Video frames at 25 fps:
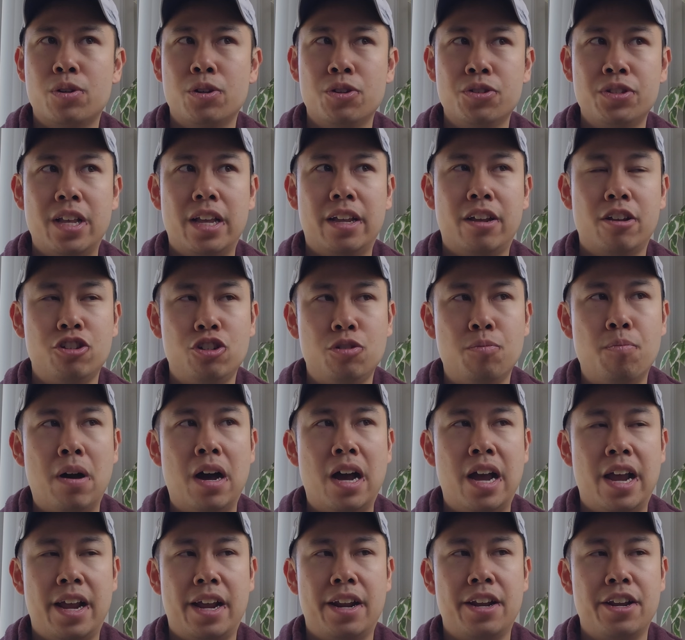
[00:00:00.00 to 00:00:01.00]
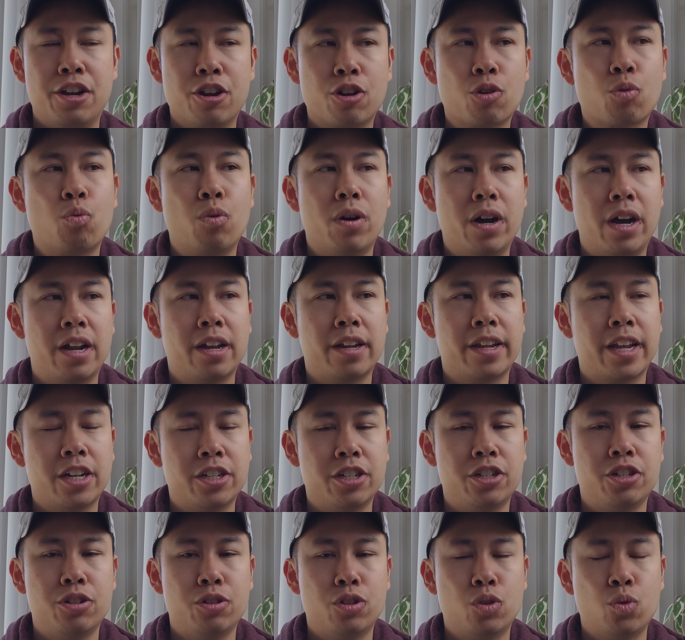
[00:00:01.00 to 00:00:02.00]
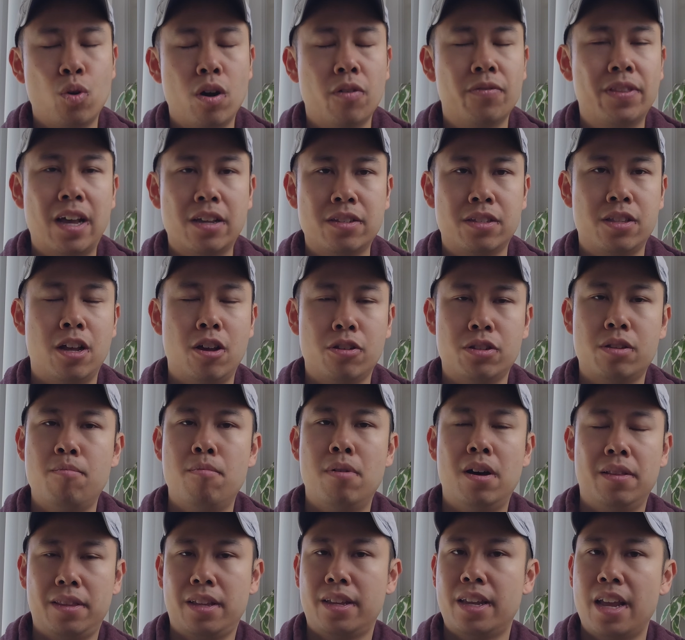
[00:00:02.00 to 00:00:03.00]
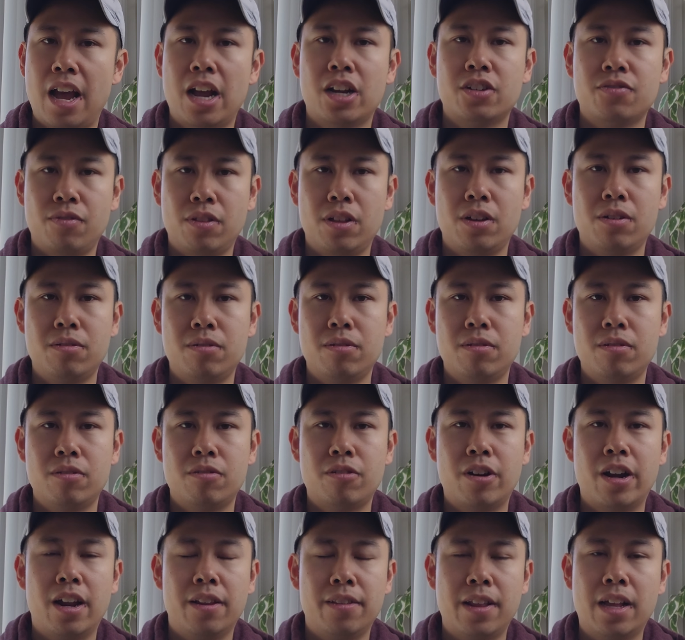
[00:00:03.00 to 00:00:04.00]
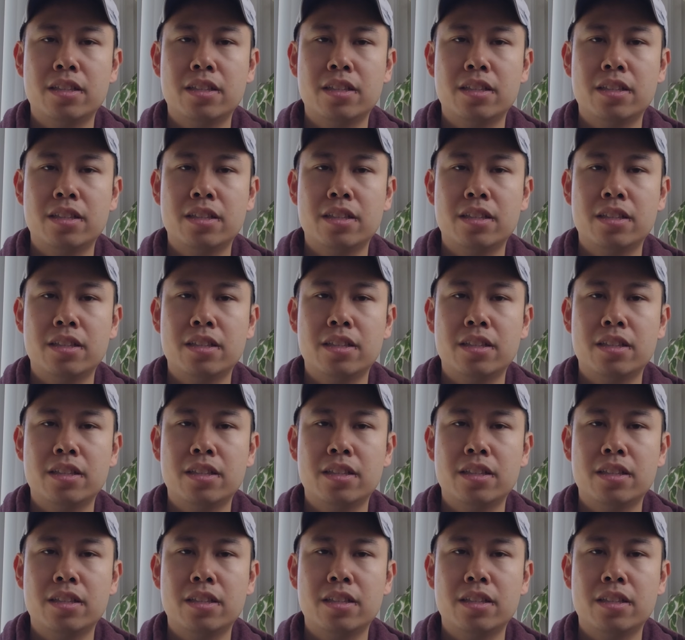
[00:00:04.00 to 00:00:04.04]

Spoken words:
real estate could you buy in year one get you $12,000 a month in cash flow, right?